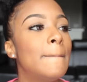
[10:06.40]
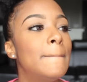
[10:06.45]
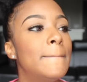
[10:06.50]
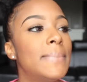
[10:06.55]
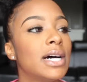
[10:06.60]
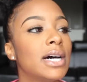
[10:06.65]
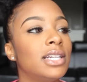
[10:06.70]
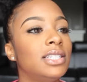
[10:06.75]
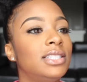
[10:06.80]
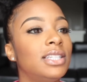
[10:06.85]

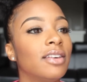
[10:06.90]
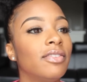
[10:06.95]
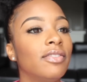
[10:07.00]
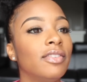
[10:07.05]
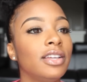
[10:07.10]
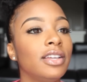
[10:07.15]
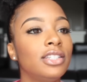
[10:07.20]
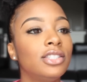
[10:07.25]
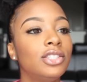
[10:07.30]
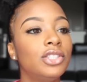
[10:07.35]
but
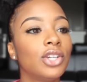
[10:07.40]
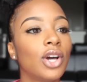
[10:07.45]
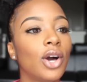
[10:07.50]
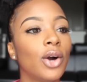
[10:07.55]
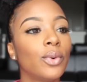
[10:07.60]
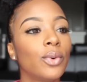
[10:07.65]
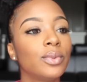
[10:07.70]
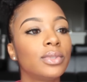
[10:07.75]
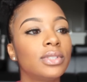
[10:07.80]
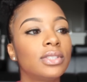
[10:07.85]
definitely
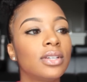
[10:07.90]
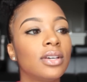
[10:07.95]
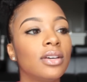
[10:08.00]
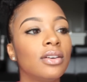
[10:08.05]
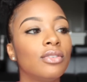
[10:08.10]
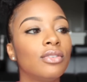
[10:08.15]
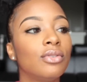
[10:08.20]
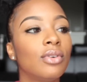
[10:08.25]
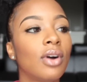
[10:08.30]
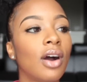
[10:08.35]
don't
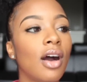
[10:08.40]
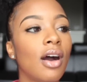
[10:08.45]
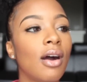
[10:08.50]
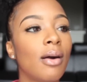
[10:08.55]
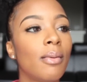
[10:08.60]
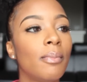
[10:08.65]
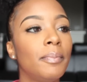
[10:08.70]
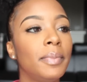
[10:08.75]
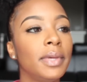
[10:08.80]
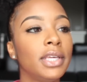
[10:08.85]

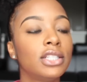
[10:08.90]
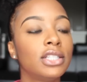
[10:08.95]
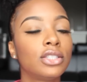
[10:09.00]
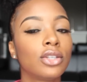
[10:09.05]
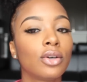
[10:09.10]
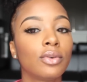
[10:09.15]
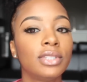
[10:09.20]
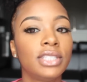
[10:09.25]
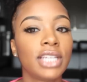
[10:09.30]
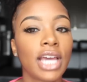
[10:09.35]
be
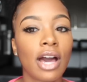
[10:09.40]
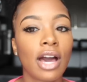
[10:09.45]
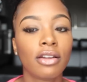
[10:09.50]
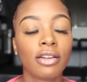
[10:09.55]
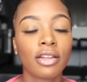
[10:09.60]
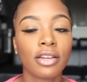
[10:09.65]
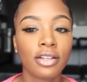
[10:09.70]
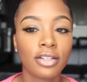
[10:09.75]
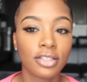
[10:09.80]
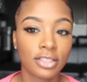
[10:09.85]
so
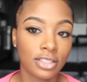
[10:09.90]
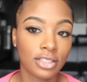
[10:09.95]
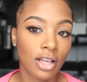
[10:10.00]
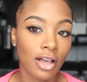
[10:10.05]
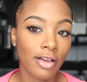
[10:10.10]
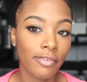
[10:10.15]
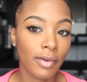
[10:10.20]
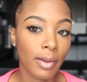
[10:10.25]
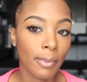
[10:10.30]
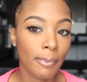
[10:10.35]
down on
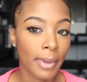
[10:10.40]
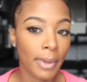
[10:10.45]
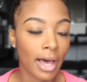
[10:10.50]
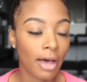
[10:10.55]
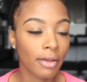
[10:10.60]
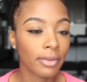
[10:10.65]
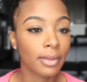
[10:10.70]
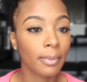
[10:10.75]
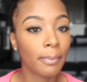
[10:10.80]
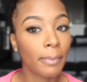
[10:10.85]
yourself
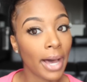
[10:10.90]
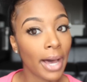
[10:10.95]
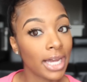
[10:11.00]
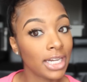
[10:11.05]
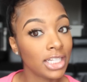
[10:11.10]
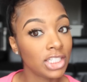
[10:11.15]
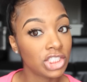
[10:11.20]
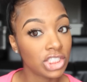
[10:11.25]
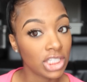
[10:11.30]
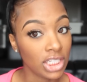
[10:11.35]
about the
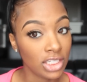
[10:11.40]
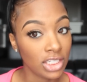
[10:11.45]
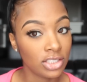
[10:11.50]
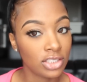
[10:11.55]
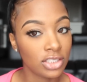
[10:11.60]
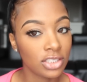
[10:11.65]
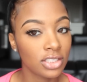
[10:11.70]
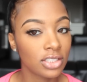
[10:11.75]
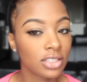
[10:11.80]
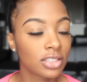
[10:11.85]
body
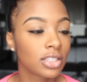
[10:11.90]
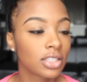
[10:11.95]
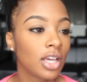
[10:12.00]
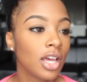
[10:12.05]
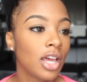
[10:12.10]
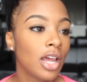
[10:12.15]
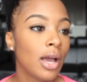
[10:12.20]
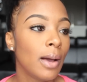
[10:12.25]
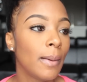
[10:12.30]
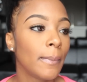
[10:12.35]
changes,
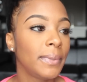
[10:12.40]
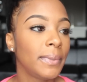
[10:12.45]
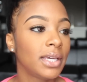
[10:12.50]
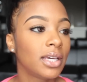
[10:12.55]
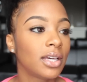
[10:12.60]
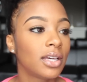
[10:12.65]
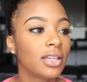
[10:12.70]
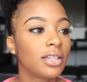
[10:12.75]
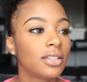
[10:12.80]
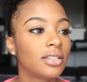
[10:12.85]

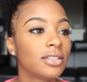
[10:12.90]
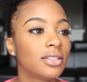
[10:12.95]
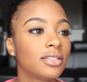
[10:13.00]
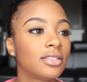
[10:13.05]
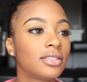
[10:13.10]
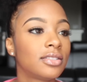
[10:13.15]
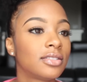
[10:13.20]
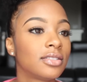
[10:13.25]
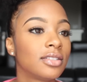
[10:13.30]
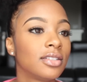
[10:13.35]

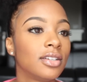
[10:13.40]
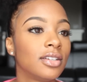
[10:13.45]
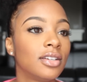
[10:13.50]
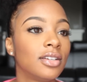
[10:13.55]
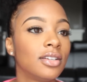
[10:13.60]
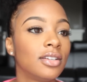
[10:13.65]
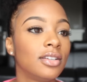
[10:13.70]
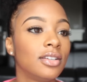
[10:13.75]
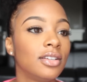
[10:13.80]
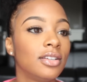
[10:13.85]
because
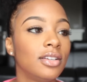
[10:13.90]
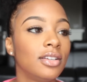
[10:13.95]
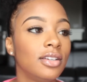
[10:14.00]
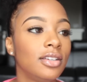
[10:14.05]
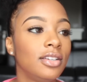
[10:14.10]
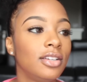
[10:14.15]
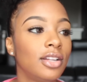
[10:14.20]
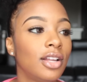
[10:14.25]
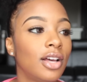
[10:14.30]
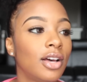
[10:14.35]

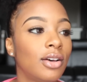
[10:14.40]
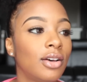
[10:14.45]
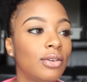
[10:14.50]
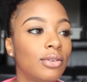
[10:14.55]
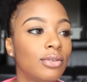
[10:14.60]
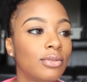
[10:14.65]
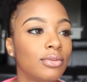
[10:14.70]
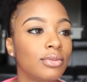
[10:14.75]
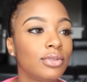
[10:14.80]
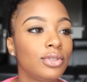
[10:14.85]

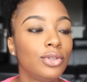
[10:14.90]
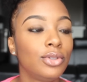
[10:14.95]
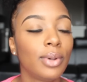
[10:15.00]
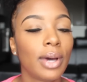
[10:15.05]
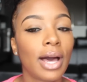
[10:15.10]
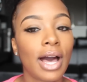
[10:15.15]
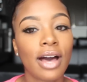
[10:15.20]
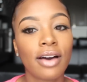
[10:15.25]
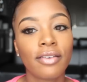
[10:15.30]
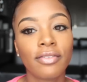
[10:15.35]
you
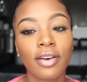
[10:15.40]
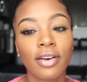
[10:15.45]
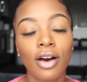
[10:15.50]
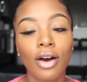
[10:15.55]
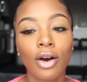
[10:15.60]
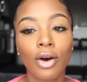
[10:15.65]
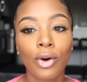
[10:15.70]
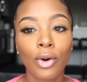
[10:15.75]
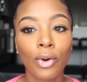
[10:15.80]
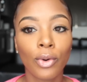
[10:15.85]
have a
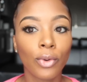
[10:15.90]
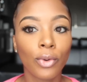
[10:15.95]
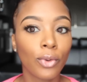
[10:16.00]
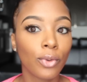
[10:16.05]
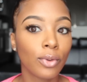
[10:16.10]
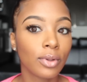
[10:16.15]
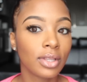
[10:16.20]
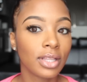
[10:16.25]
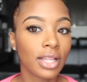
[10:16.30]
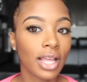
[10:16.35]

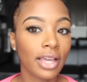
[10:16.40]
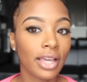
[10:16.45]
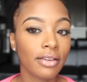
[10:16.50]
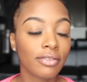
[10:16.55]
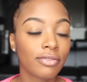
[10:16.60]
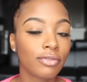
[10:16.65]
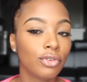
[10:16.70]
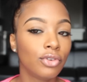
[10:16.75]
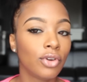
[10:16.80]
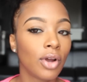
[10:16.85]
whole
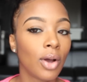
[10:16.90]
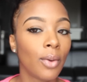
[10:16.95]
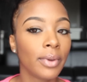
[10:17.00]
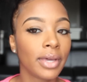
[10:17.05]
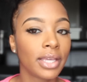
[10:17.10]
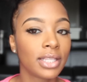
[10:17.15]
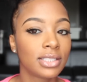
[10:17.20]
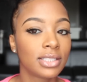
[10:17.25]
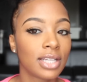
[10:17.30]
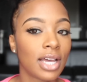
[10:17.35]
life
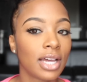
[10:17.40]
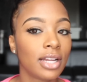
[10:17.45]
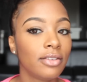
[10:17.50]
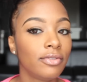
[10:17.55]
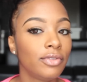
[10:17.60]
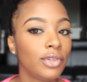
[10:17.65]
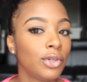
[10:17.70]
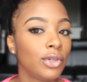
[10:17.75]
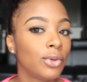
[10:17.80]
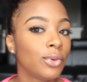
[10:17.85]
growing inside
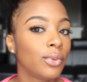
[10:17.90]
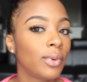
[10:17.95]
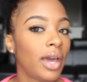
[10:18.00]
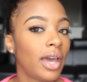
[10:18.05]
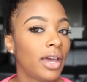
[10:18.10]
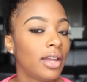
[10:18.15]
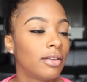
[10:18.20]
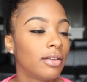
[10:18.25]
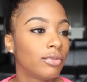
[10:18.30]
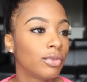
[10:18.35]
of you,
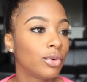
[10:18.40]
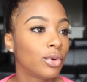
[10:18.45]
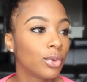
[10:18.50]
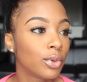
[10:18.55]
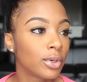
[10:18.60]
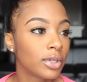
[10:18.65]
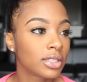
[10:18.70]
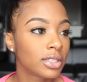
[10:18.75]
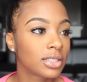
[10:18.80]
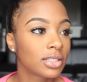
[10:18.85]
and of
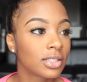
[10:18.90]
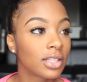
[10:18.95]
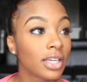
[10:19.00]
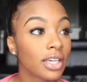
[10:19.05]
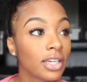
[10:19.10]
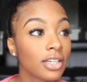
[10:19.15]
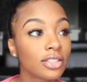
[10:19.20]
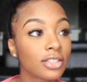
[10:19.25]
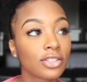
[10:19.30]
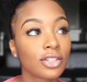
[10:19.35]
course
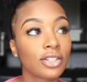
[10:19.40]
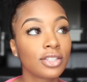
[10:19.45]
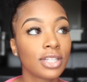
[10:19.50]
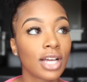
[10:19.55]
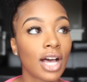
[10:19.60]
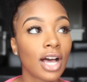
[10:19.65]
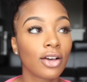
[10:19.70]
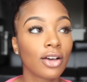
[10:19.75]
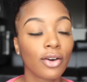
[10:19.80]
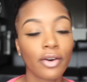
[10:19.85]
things are
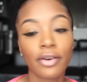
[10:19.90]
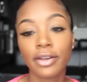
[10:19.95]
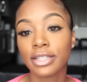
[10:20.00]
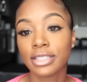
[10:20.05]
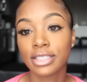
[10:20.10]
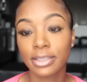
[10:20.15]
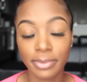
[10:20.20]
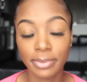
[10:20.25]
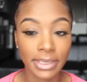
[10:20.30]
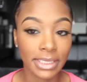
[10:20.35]
not
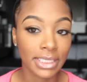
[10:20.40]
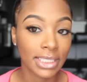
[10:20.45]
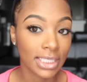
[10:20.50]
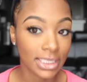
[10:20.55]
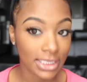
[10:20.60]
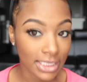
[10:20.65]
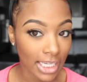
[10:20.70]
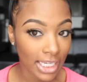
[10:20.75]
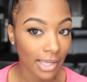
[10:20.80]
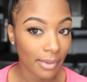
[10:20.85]
going to be
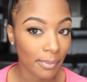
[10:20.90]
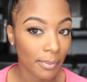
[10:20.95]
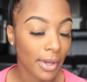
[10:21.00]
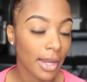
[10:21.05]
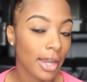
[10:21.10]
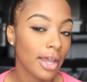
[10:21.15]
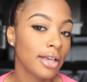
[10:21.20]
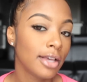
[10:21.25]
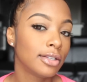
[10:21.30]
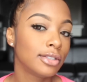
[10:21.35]
the same.
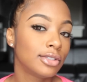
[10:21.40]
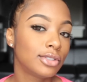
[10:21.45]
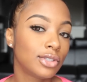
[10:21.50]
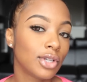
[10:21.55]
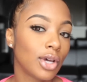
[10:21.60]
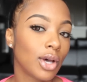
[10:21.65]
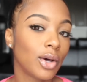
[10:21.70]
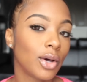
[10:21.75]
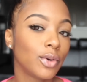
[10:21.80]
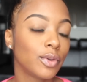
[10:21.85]

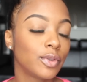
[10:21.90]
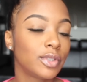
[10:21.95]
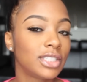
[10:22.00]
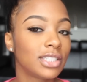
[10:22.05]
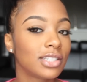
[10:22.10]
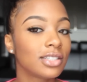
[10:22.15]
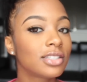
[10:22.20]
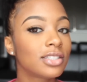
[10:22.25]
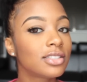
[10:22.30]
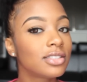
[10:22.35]
So
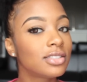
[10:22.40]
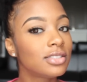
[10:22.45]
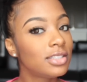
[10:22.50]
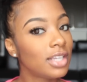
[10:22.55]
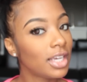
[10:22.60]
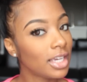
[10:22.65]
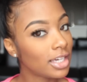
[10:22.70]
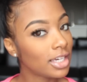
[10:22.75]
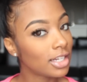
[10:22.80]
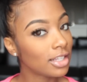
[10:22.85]
just
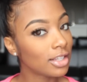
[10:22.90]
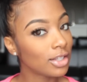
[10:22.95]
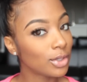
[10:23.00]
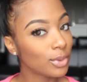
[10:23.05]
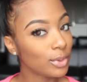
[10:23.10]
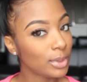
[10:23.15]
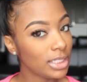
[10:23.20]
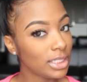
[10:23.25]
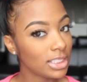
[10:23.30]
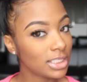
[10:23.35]
take it a
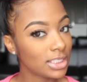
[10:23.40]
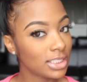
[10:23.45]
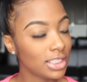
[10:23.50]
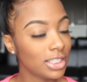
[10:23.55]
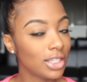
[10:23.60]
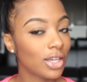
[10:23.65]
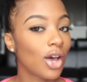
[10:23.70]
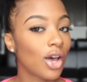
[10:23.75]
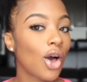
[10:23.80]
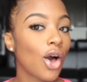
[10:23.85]
little
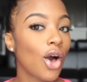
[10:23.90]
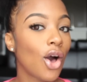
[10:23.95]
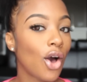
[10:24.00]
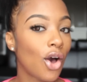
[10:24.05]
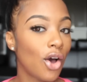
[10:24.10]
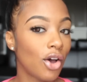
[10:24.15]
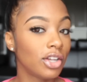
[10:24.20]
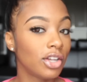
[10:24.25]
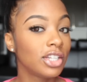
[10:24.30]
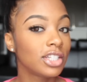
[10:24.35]
easy
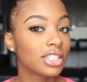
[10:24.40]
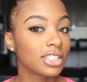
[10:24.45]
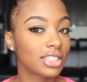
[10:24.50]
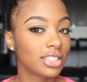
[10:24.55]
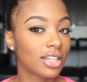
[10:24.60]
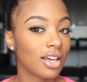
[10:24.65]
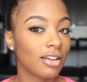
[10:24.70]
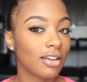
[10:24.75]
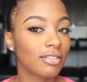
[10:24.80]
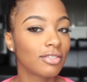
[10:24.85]
on
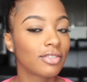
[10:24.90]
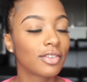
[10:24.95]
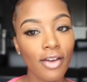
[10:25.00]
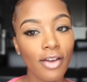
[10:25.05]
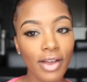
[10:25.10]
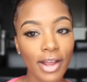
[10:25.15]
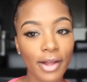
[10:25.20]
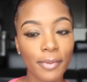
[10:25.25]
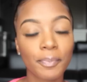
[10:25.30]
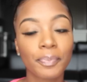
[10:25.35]
yourself.
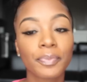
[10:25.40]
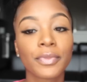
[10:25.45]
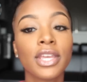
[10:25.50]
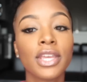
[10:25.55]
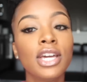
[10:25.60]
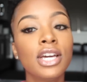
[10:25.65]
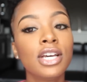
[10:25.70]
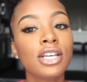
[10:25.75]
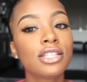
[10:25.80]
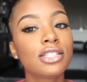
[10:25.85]
All right,
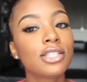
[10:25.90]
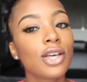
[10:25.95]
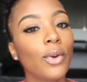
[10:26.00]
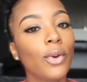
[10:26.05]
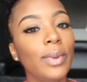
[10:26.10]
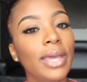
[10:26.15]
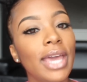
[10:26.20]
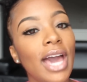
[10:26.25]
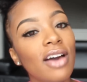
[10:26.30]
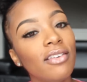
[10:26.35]

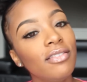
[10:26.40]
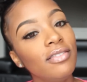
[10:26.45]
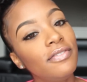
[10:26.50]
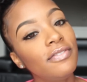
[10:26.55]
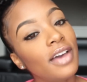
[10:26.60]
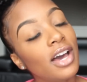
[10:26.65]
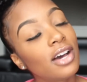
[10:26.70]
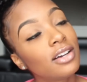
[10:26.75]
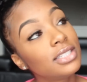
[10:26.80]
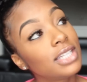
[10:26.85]
so we haven't
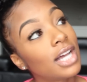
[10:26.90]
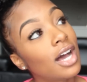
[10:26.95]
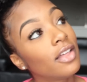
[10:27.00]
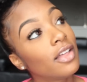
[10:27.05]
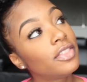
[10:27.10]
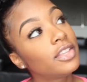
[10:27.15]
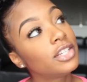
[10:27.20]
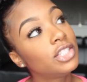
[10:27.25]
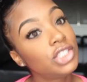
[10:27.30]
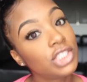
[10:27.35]
found
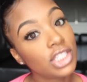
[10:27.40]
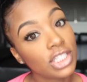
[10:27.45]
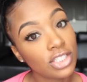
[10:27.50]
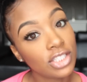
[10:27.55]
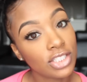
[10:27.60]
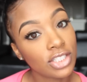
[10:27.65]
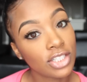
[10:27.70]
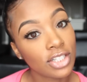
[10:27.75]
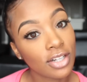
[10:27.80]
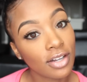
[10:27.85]
out the
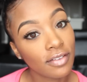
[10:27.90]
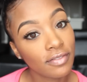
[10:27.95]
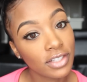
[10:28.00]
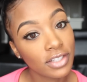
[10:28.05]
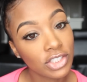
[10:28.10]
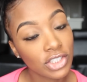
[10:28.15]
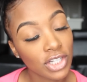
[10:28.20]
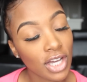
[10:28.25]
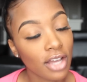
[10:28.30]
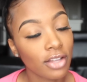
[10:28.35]
gender of
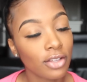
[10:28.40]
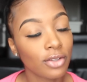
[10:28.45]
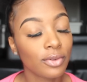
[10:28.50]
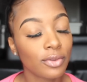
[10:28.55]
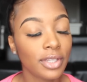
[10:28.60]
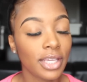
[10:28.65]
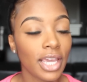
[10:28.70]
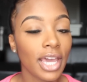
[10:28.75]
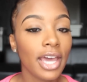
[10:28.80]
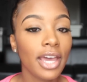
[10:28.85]
the
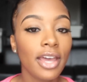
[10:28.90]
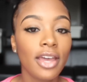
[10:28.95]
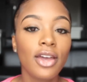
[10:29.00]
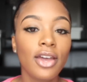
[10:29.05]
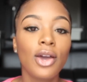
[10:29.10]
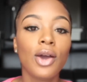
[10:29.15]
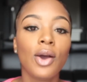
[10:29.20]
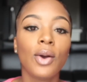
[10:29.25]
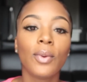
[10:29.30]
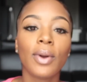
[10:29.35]
child yet.
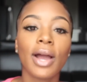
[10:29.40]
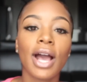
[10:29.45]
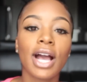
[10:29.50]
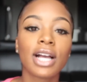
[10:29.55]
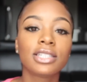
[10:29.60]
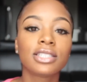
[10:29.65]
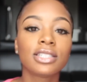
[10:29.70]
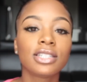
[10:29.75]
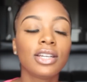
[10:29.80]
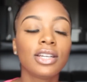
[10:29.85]
We're
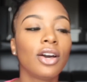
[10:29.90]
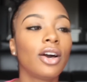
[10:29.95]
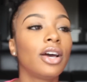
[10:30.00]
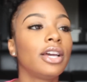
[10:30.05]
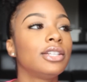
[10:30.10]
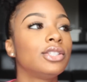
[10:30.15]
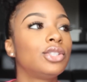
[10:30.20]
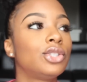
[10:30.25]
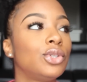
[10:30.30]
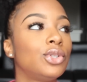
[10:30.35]
actually
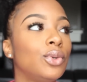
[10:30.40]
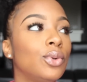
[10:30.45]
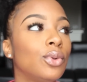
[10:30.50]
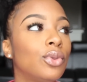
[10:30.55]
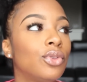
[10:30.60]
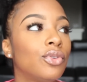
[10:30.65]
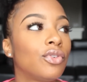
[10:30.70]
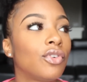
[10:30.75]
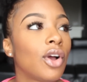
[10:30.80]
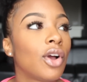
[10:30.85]
going to
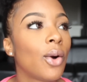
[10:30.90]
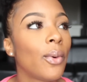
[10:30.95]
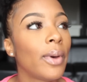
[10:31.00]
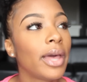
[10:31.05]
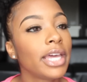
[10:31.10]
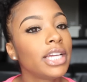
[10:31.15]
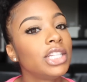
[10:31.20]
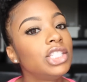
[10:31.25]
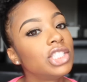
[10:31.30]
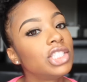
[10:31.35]
throw
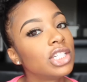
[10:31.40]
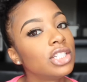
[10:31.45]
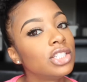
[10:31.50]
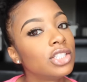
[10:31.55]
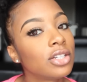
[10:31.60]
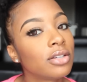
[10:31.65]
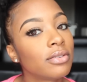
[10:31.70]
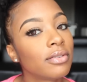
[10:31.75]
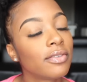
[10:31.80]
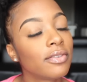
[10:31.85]
a
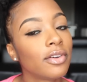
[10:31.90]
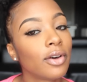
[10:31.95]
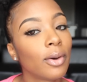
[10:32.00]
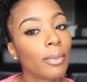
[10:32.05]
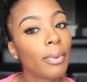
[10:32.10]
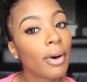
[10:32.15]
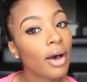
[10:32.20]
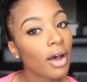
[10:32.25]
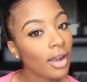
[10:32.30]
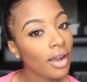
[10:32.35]
gender reveal
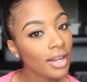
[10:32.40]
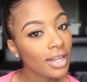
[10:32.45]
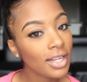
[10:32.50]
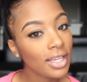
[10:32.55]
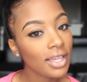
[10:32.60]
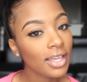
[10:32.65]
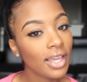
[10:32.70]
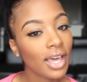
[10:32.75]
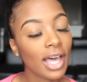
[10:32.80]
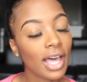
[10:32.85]

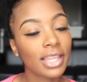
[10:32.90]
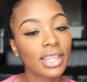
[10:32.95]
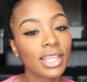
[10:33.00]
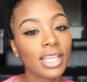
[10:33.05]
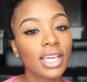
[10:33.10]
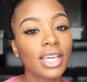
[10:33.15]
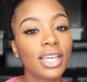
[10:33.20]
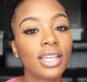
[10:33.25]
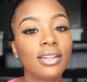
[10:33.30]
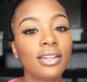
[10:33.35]
party at
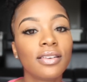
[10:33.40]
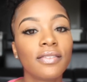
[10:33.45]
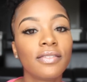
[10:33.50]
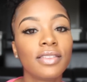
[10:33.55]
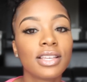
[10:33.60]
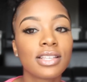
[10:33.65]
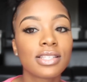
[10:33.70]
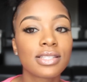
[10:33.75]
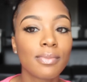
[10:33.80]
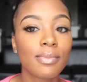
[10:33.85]
the end of
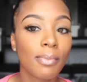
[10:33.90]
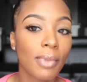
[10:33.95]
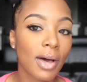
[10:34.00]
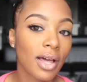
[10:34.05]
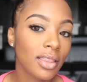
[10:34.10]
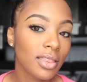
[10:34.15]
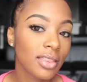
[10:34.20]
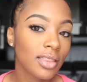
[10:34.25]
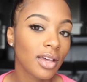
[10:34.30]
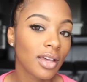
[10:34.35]
this
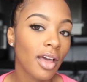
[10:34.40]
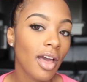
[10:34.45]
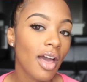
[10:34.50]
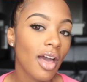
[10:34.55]
month,